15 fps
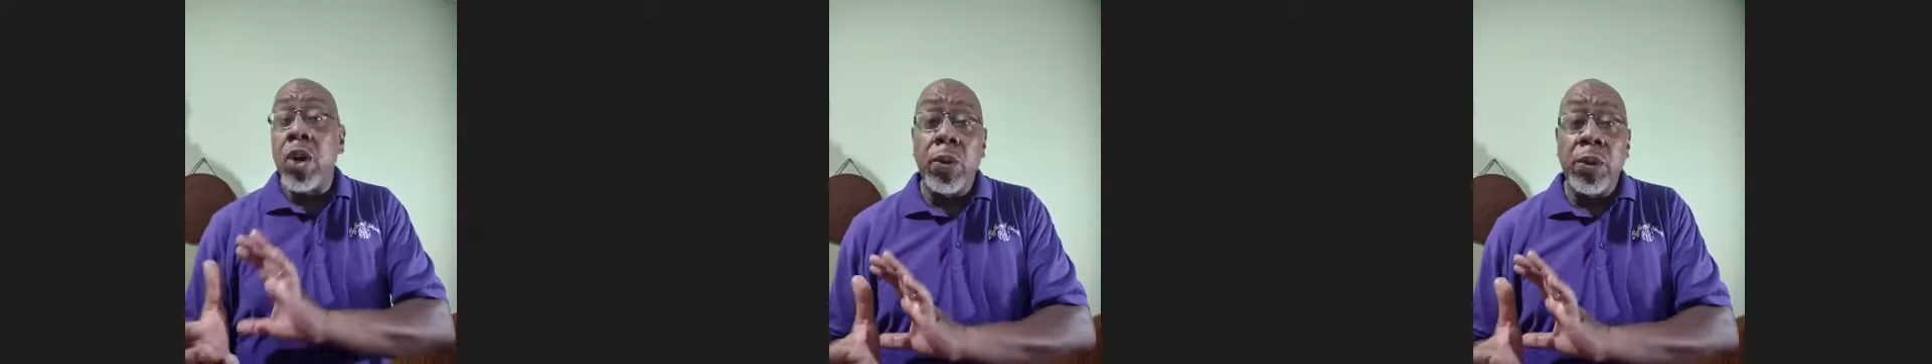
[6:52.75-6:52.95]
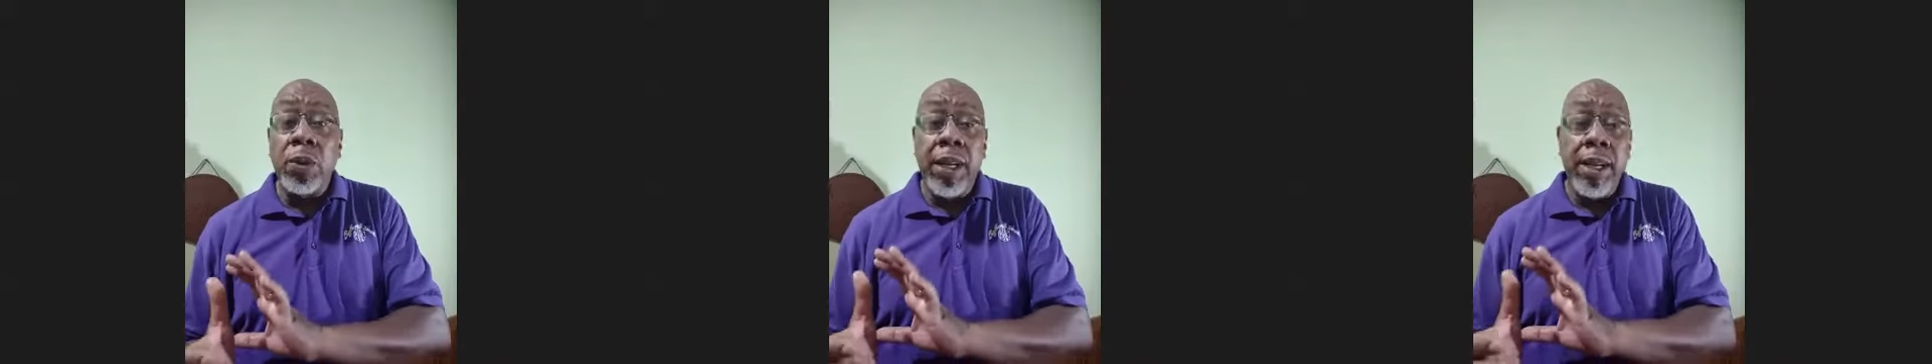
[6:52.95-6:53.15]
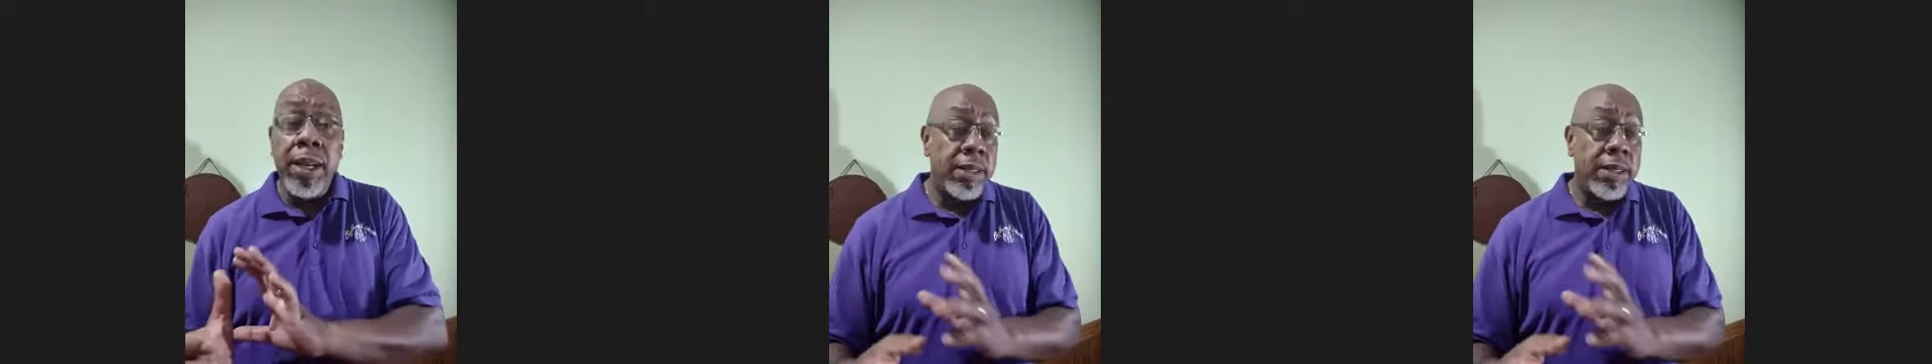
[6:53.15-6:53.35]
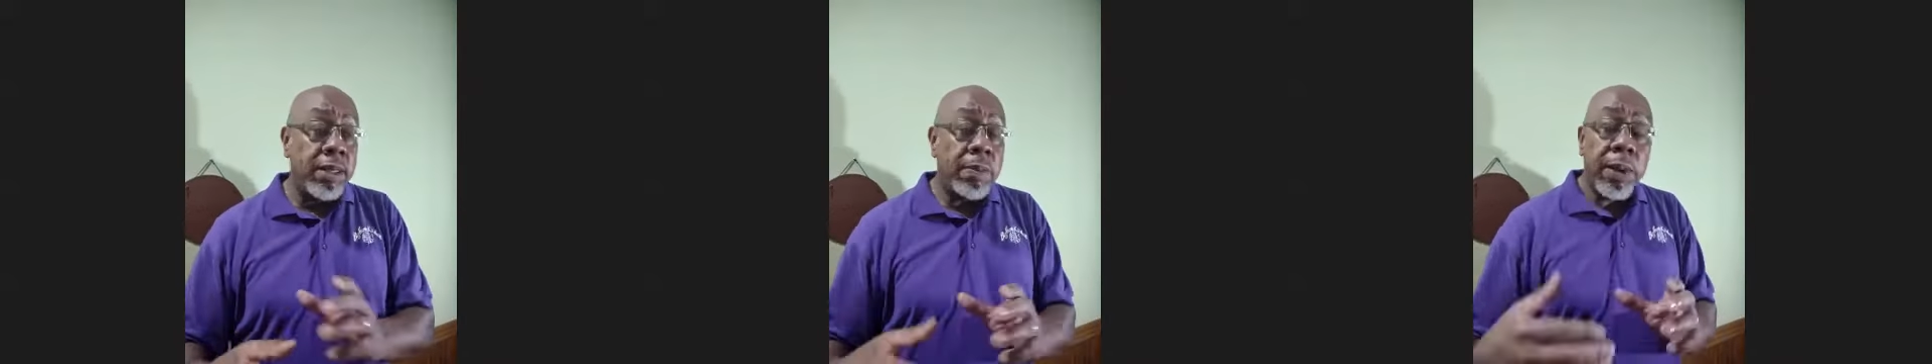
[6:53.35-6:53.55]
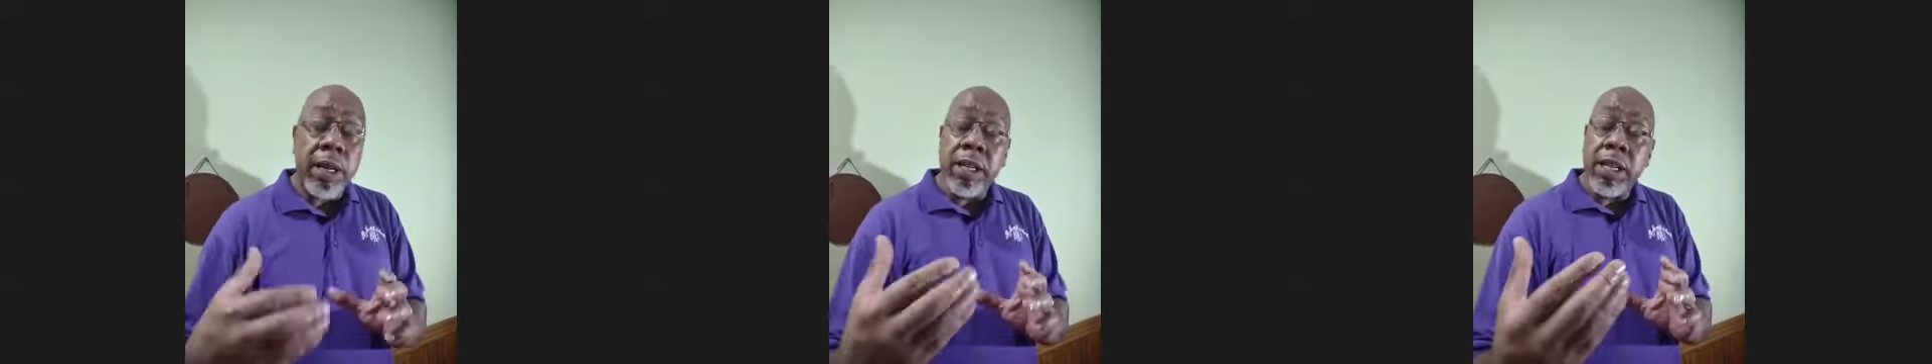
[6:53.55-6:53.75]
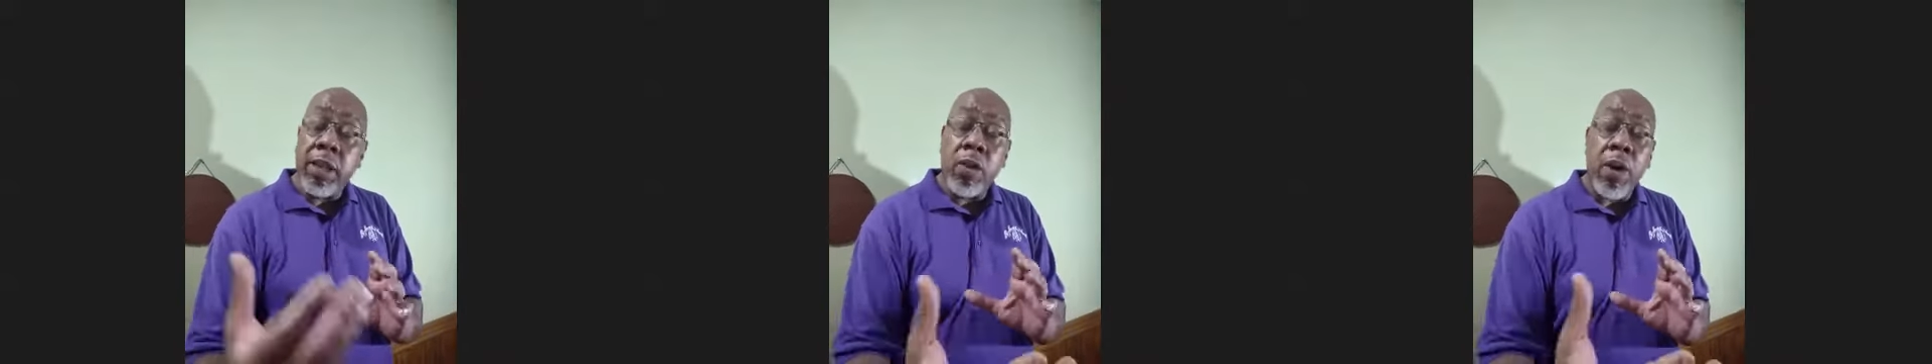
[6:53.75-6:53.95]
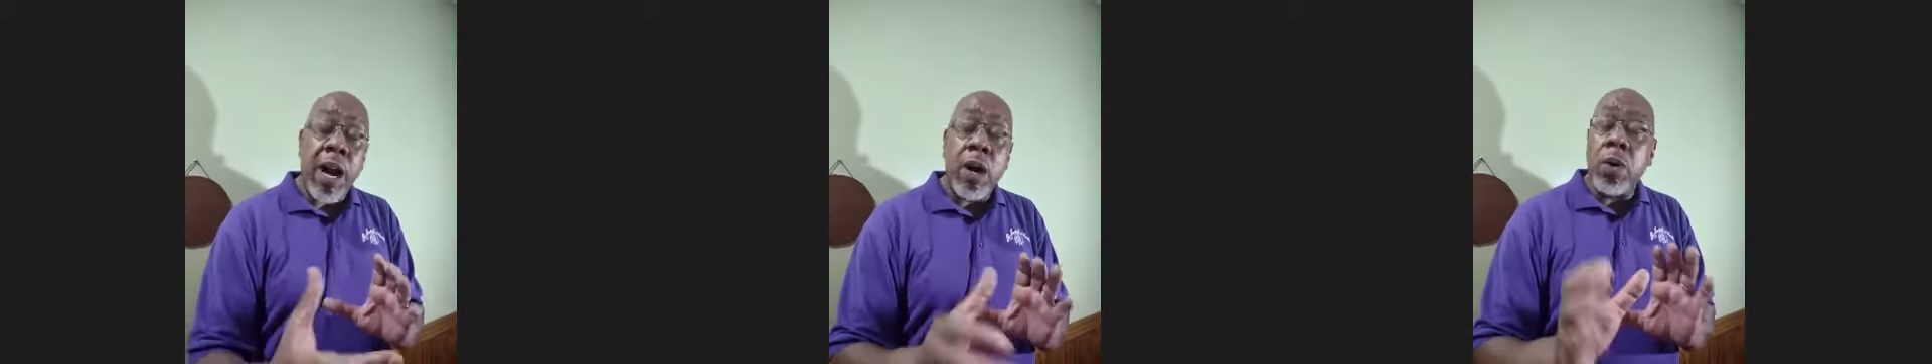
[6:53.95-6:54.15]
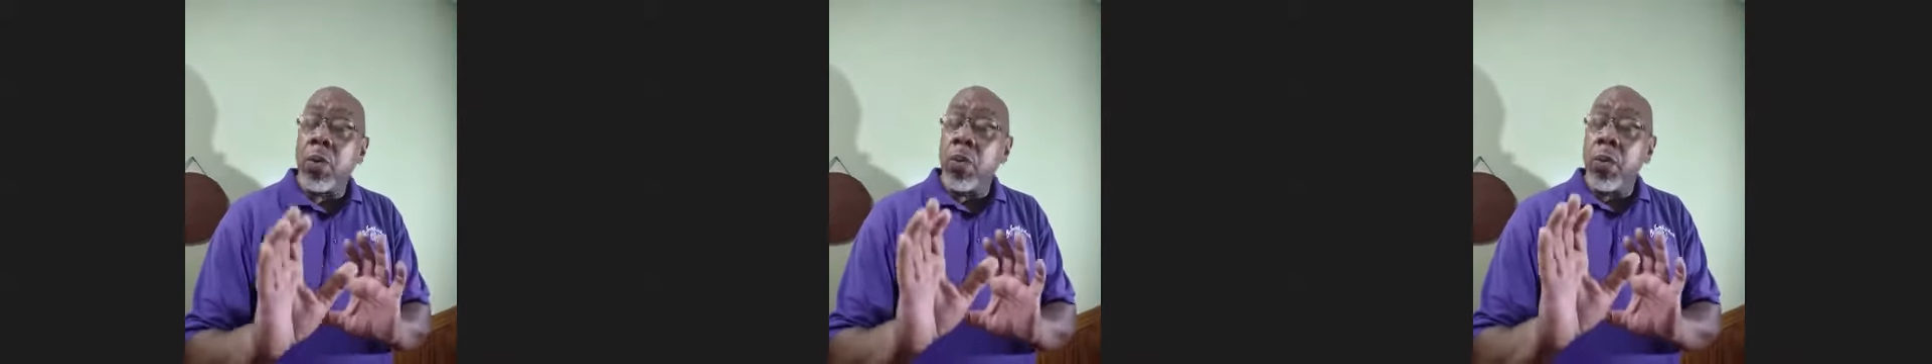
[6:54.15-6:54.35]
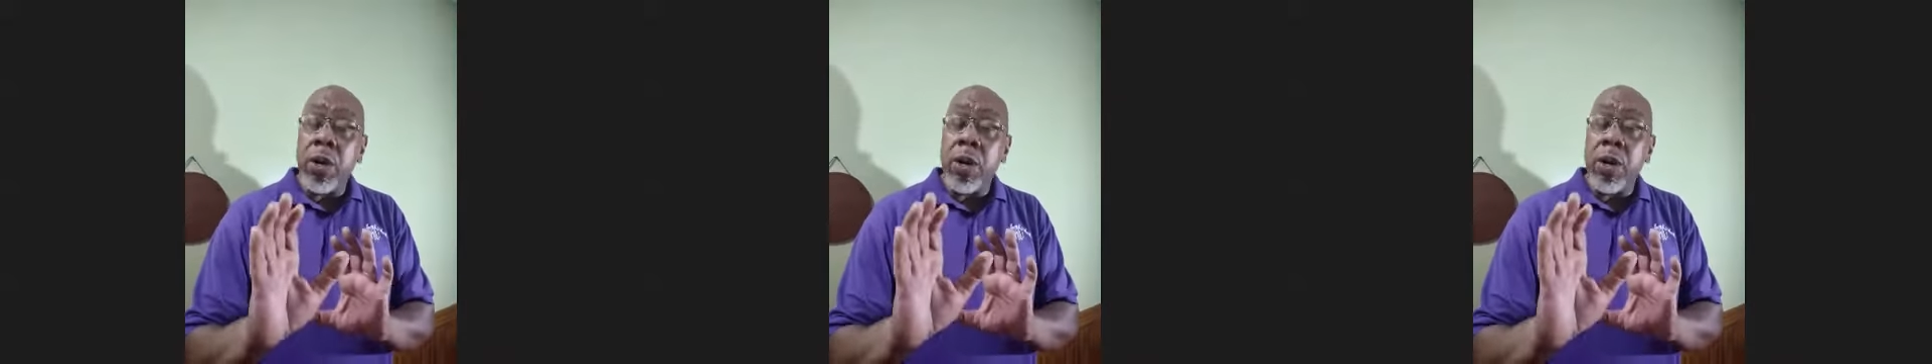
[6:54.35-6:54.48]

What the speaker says: with us and you pick another route, we